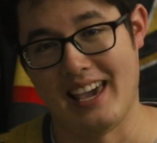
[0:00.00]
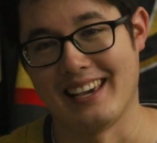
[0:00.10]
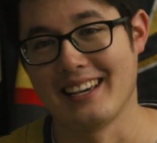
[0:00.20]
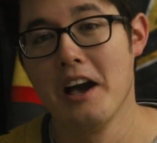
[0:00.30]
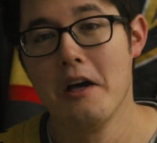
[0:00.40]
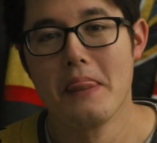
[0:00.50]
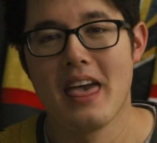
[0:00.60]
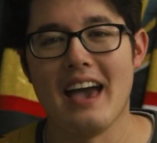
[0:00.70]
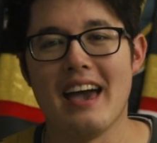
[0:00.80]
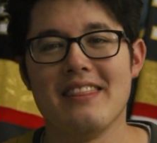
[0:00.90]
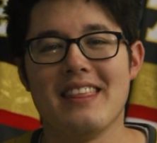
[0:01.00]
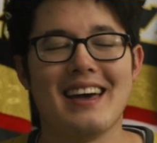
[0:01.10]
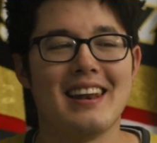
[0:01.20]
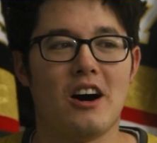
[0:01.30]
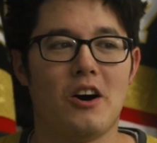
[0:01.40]
Hague. And
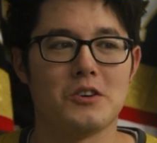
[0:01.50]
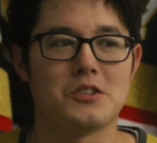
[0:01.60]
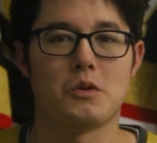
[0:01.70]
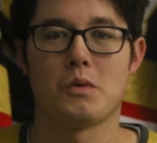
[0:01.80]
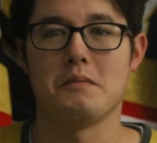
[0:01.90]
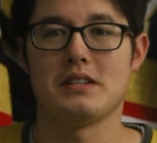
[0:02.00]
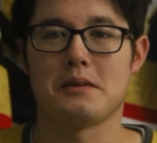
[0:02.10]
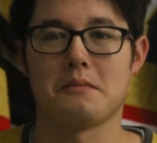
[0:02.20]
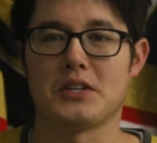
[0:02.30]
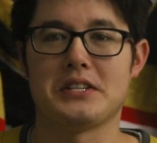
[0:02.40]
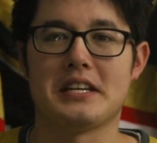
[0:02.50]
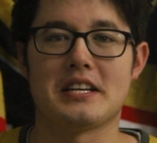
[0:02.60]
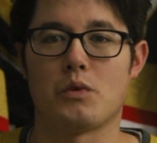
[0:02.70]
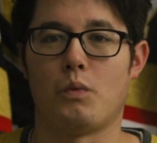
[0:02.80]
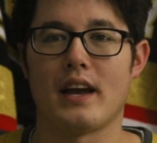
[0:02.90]
then also we're missing
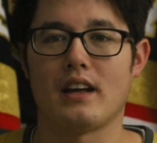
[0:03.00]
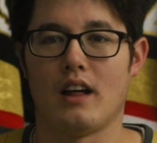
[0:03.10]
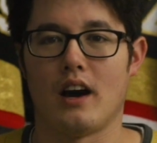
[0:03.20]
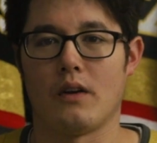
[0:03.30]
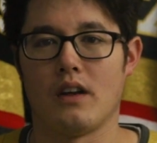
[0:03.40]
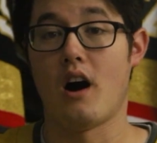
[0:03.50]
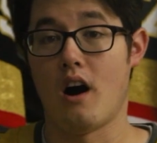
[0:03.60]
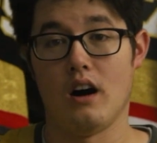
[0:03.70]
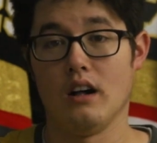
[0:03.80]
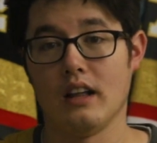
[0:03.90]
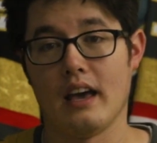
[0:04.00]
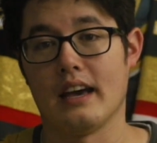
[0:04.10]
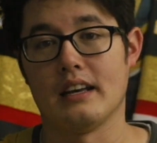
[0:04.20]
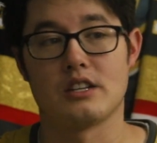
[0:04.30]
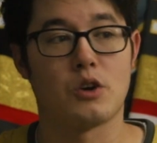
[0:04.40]
Martinez and White Cloud. Pachal
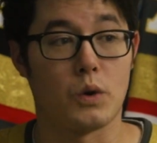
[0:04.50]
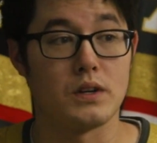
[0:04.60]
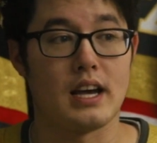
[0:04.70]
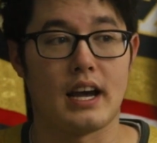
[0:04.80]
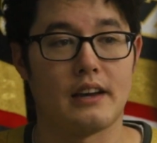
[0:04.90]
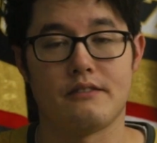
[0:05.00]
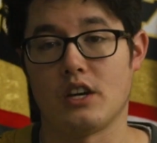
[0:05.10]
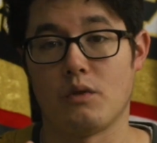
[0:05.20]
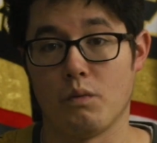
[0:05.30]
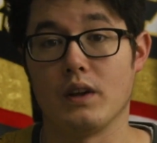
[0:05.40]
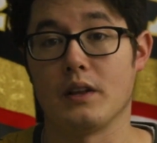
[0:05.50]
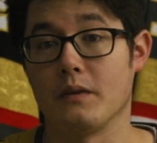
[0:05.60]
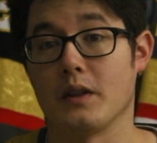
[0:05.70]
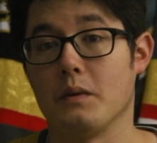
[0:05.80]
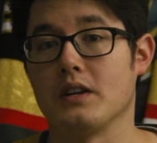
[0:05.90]
and Korczak have done really,
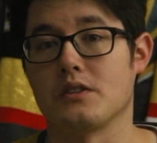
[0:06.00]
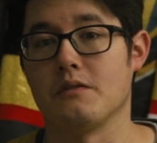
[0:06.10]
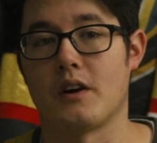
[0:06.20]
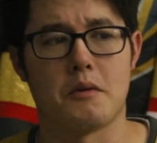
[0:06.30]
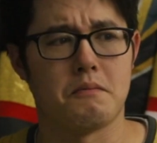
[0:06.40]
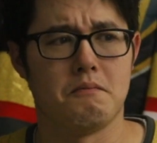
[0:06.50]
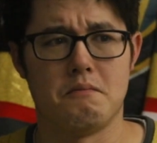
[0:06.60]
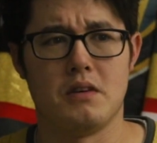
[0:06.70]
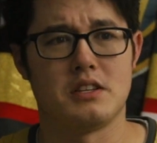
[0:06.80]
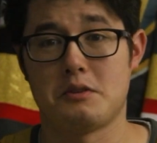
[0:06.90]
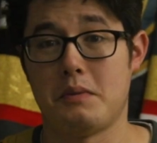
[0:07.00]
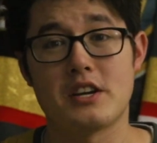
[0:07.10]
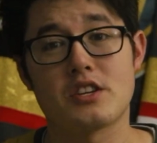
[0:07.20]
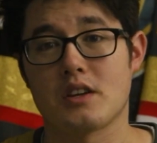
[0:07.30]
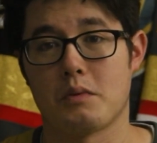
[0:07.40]
really well so far,
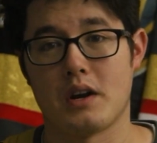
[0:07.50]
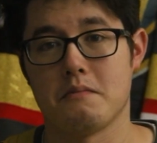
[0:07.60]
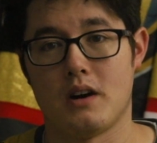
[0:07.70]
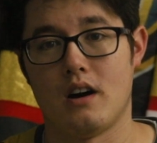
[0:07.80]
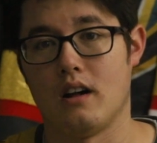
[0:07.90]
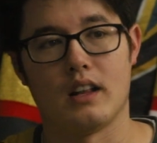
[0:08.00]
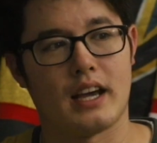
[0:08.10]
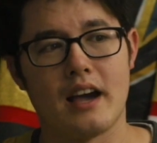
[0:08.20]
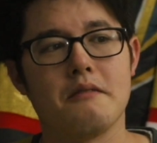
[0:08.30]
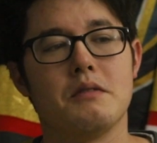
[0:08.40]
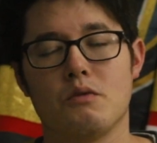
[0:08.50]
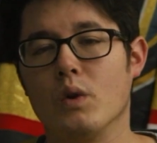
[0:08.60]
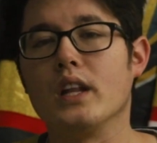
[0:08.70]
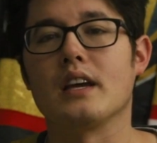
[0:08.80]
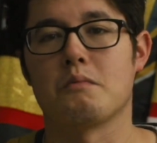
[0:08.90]
especially Brayden Pachal. Like, I have been
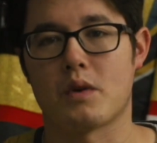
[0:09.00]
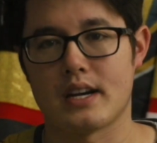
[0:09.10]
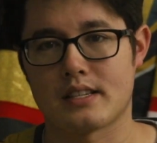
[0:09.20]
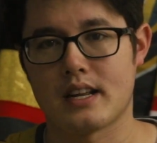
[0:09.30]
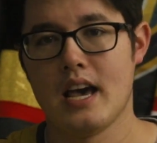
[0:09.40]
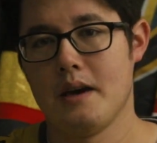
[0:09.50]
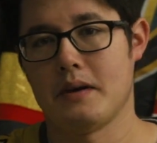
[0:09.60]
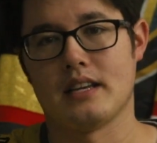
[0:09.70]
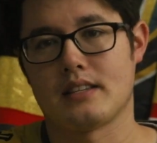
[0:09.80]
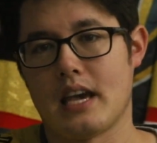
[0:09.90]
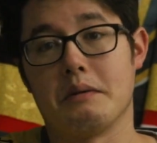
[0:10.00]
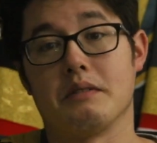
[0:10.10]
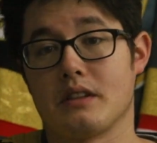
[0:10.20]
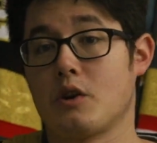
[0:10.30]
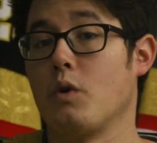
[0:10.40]
really impressed by his game
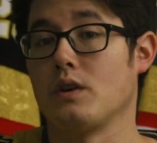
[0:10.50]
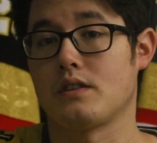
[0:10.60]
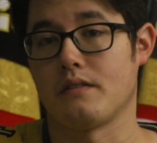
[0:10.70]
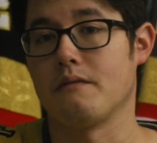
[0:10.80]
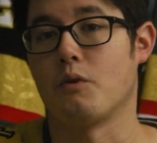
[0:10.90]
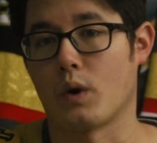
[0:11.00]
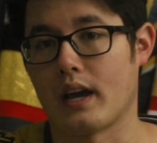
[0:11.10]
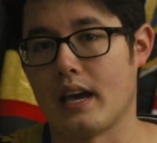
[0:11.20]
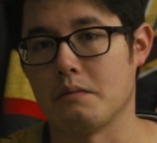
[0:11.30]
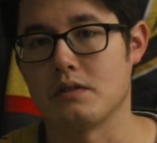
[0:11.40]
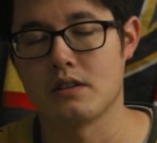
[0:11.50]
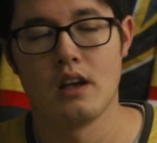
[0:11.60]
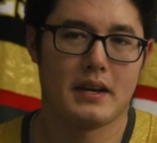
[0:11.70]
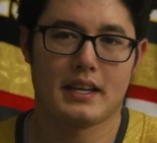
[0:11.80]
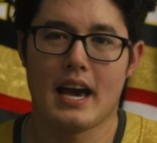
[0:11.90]
over the course of the four games.
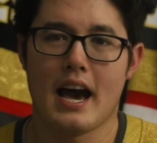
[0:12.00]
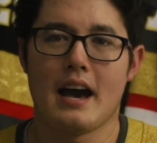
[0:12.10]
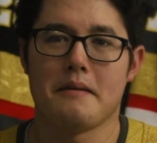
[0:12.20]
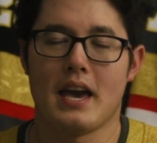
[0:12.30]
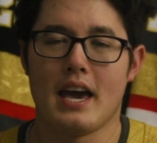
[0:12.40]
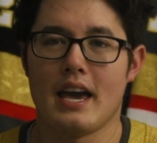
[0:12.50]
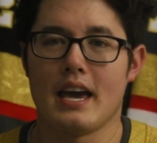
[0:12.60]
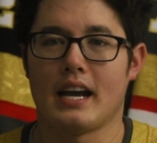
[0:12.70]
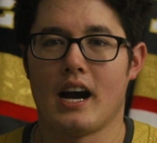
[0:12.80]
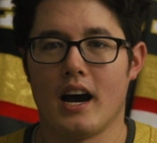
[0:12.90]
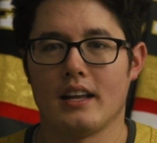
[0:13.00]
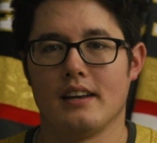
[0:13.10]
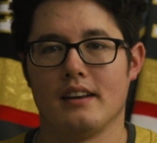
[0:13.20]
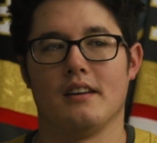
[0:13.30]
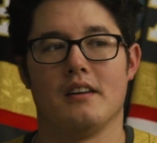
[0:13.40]
McNabb, Hague,
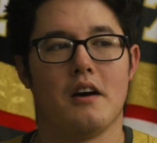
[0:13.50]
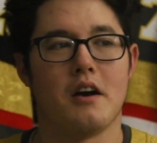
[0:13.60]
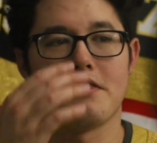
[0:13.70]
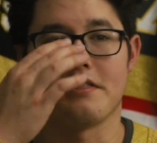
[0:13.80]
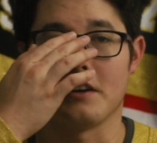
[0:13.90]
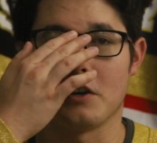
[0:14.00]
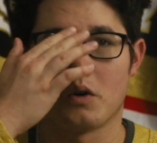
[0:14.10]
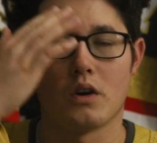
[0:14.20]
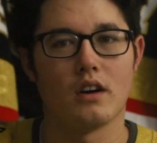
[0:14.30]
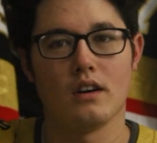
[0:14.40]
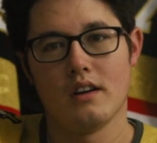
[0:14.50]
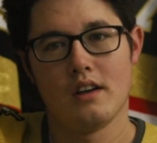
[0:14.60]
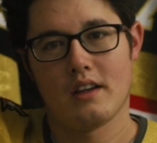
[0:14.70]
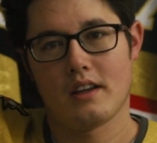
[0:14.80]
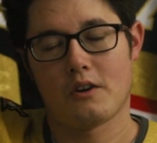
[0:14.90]
Hutton, Theodore,
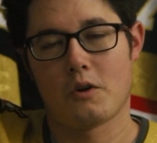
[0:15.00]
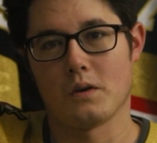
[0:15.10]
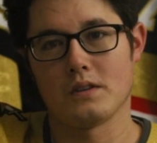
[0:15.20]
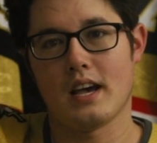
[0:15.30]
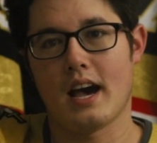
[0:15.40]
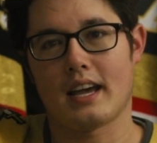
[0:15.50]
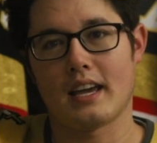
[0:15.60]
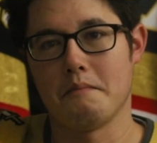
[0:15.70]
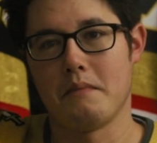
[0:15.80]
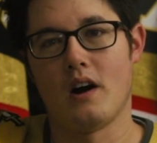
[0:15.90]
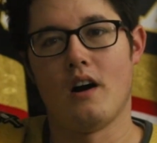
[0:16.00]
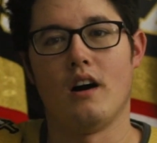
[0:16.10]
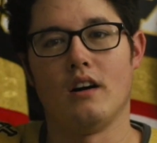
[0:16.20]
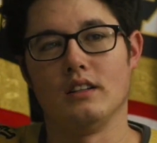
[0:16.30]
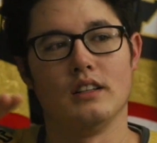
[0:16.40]
Korczak, and
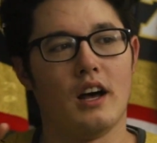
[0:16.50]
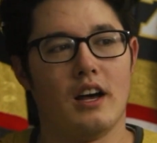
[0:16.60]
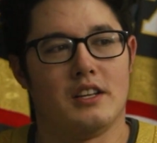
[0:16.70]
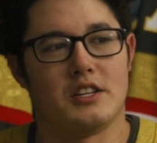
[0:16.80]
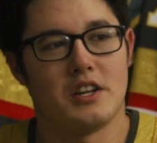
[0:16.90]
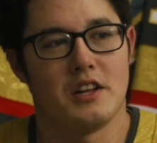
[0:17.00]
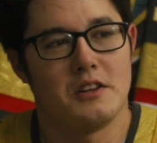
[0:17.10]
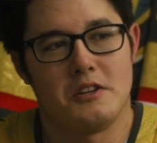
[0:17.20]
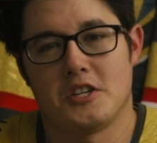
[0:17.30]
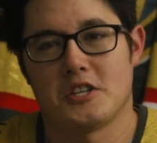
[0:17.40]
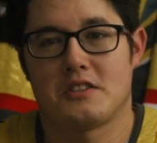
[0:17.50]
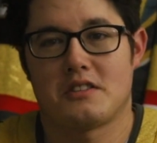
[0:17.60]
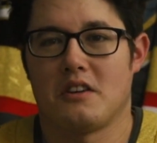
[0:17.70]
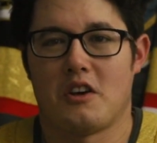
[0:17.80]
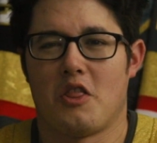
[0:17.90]
Pachal. Uh,
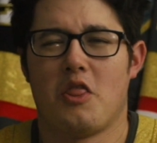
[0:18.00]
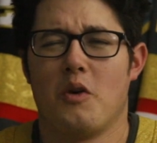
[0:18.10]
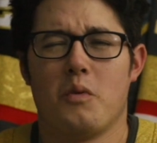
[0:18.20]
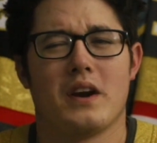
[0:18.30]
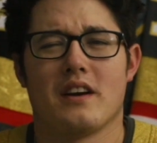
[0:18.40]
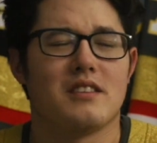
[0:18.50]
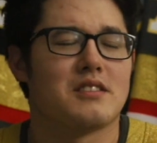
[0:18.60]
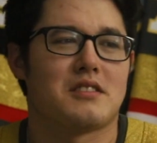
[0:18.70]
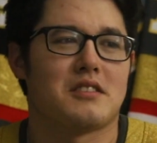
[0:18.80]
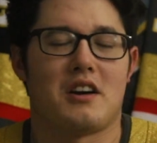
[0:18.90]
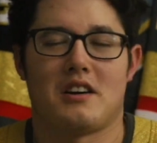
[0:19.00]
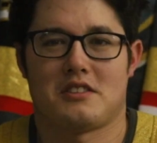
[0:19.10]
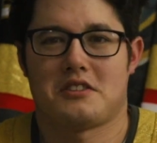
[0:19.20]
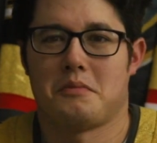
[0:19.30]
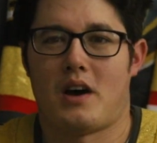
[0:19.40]
just the weirdest
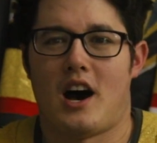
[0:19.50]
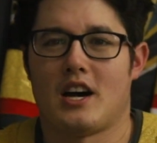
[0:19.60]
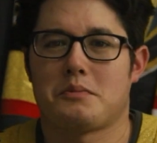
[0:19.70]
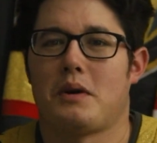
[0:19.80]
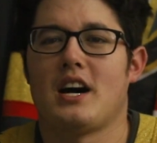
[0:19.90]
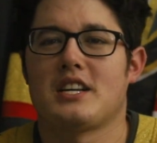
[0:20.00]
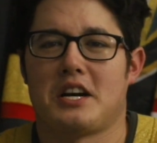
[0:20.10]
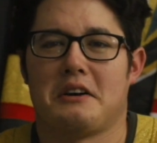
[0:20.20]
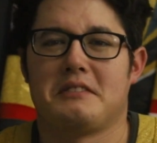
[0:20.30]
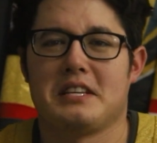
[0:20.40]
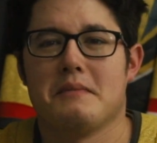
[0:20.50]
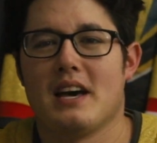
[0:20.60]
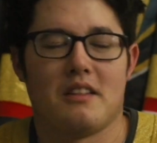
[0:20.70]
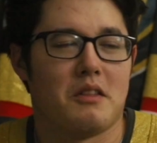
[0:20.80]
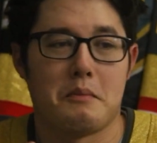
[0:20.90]
hodgepodge of
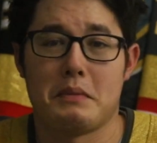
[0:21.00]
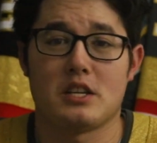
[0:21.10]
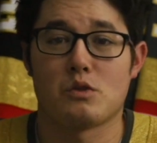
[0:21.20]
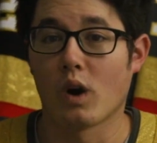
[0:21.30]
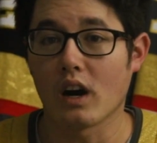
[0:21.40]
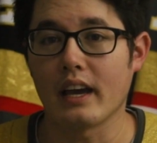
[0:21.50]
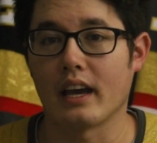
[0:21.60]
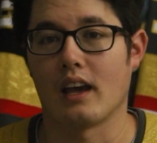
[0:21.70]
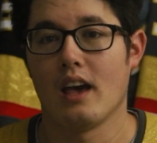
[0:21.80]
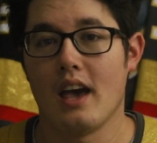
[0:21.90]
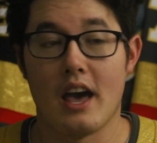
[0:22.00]
demon, but it's working.